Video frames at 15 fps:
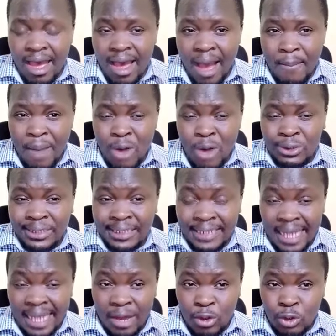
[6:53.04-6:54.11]
amounts
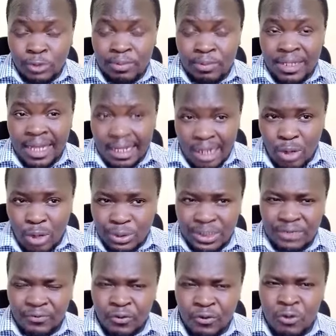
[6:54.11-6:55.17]
that are not being
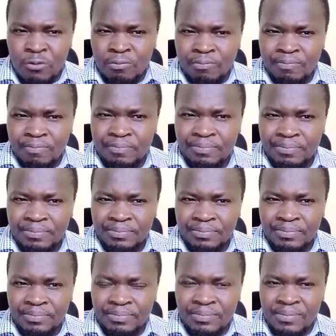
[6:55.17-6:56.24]
accounted for.
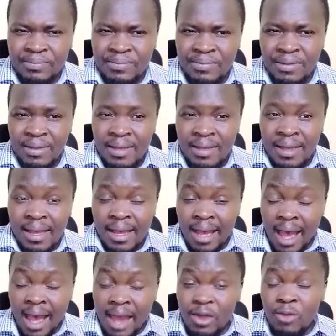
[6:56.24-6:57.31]

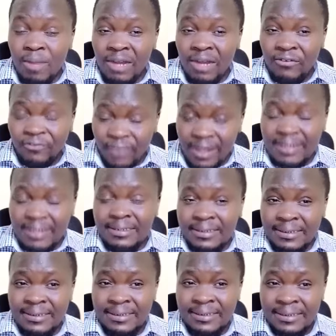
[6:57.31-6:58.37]
And you might find
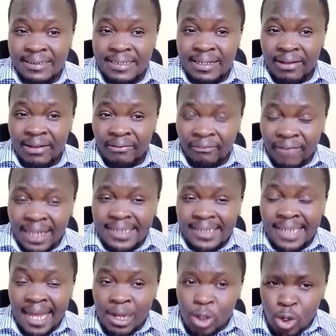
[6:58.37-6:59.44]

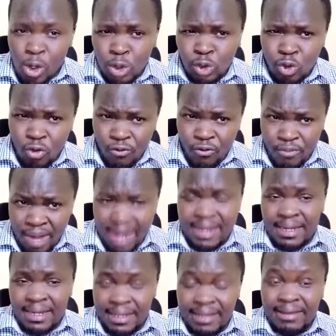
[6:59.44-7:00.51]
that a lot of
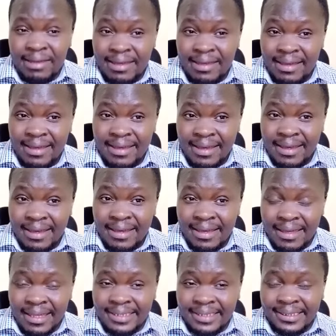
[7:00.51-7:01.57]
money
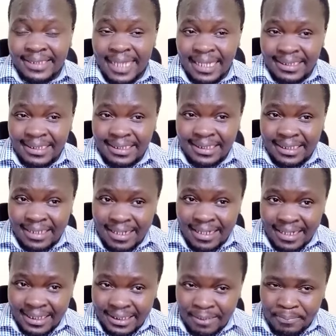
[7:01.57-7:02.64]
is just
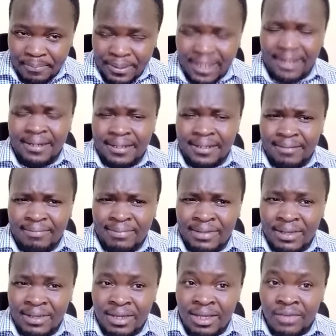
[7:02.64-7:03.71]
disappearing
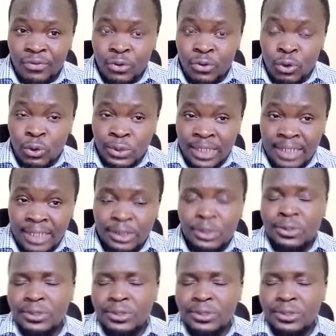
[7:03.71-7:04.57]
through such